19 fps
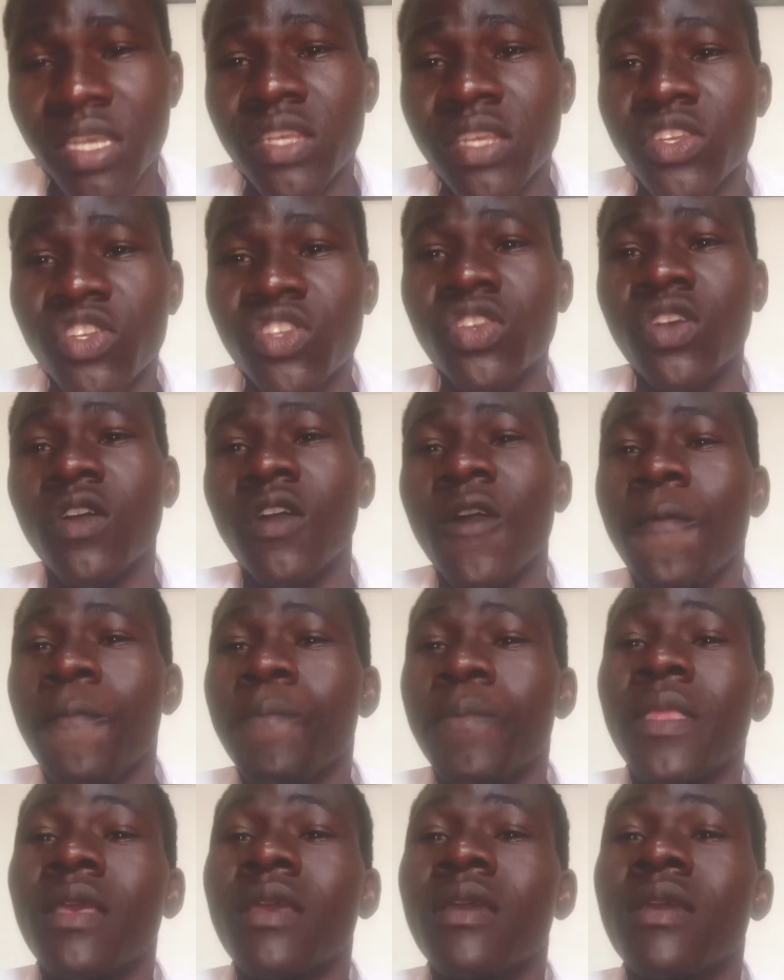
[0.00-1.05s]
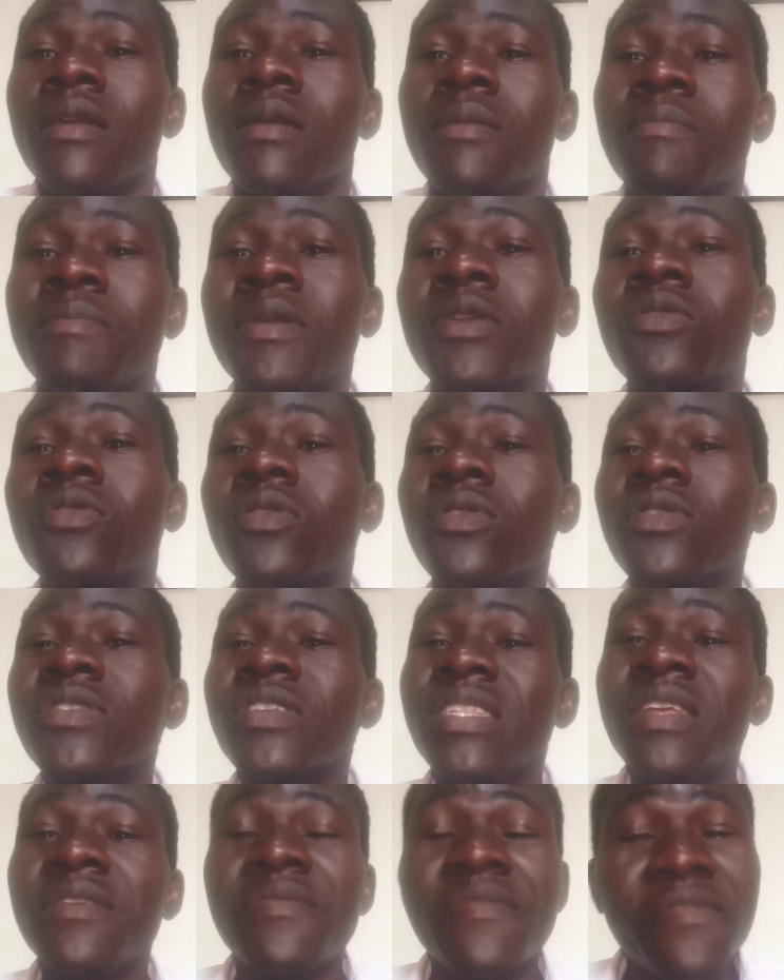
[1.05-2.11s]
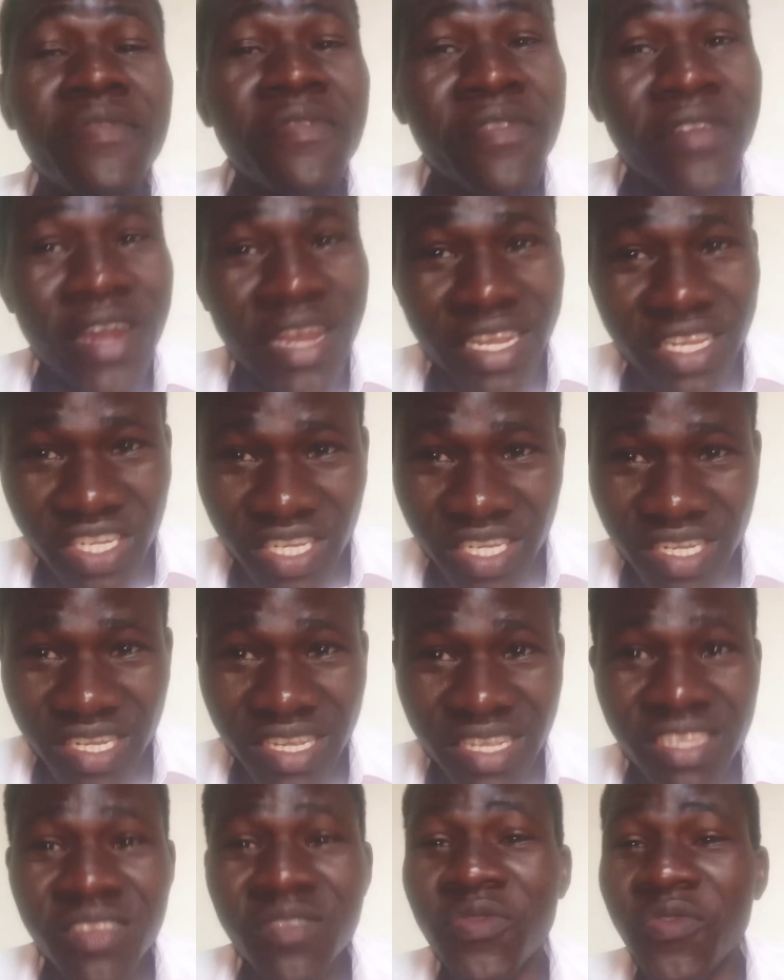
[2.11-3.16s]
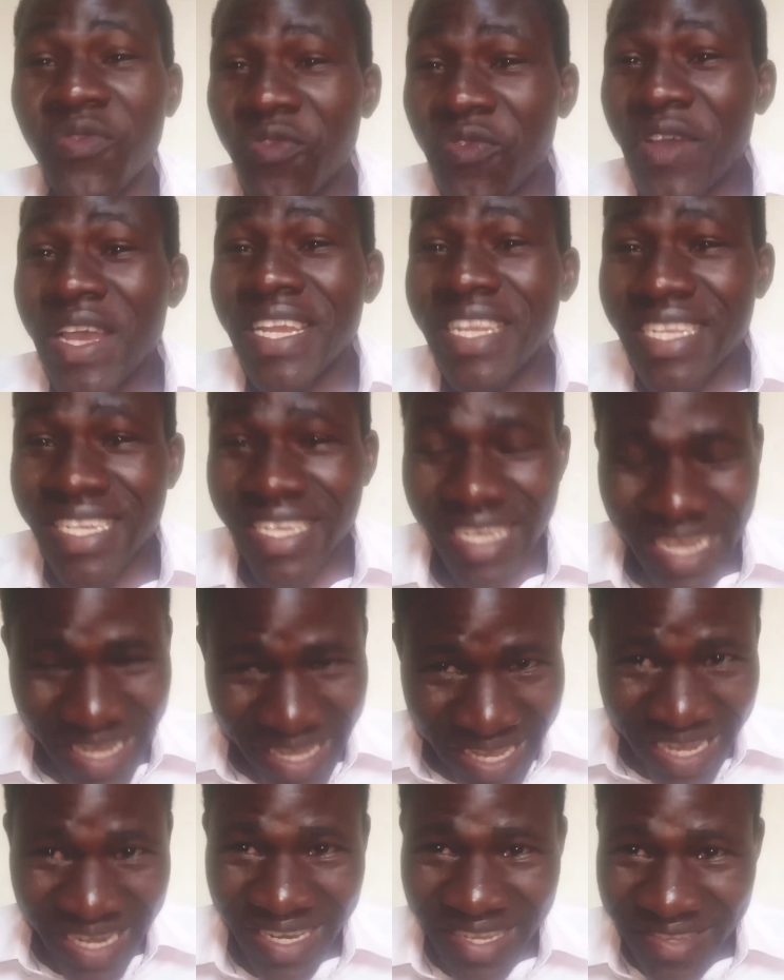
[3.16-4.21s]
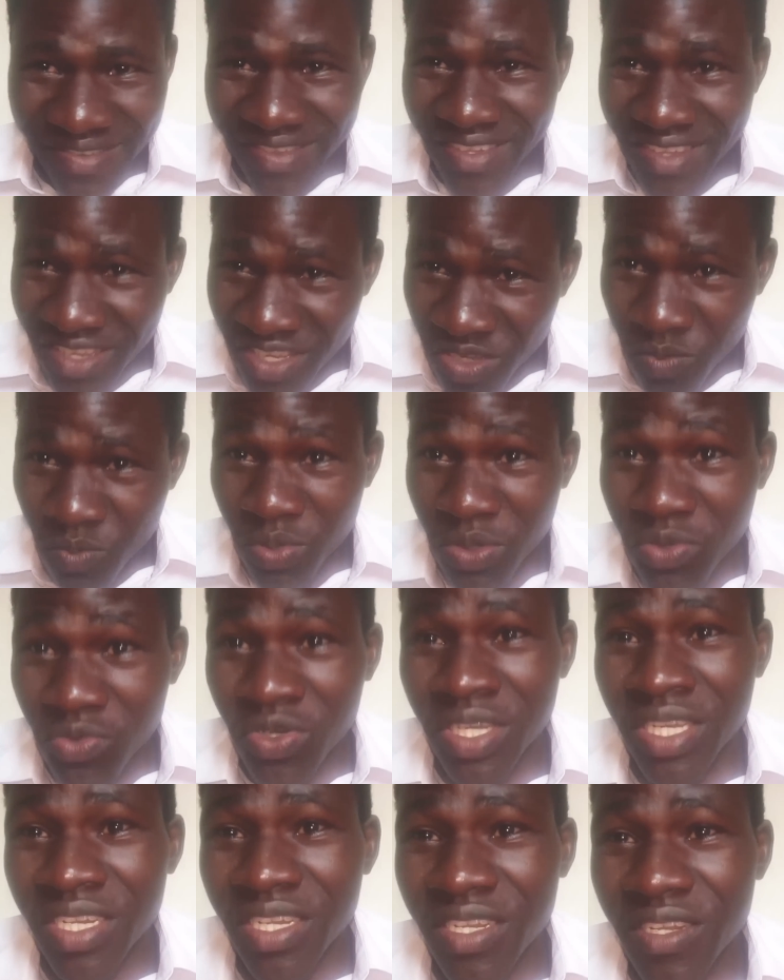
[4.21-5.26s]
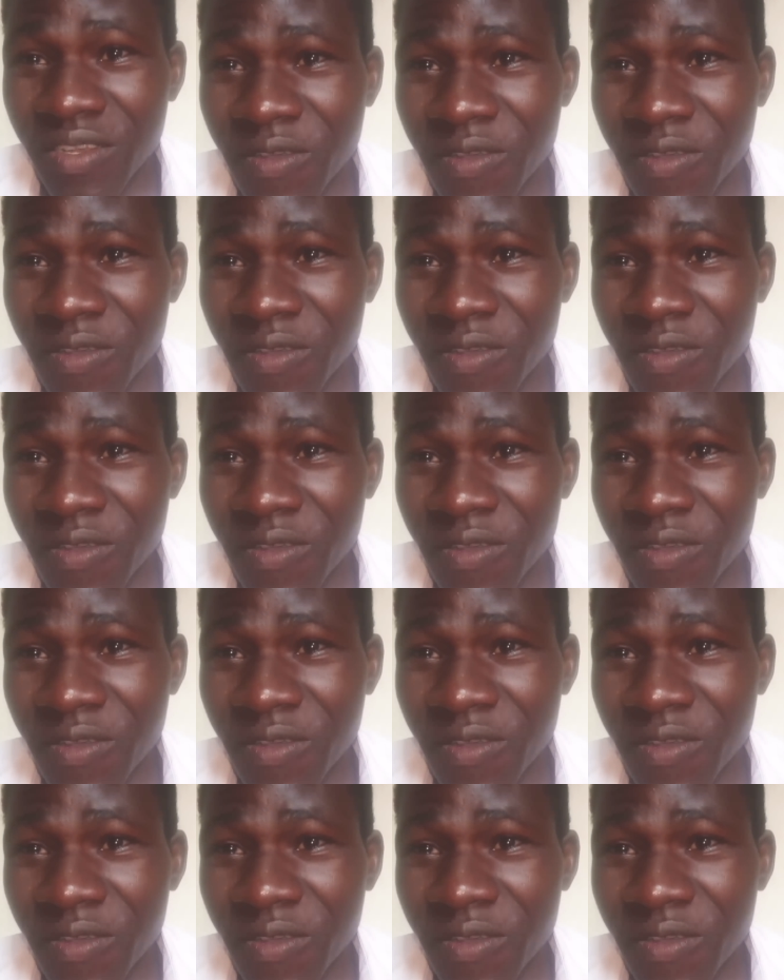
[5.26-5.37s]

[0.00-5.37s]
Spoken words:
So, because the flesh is fighting against the Spirit,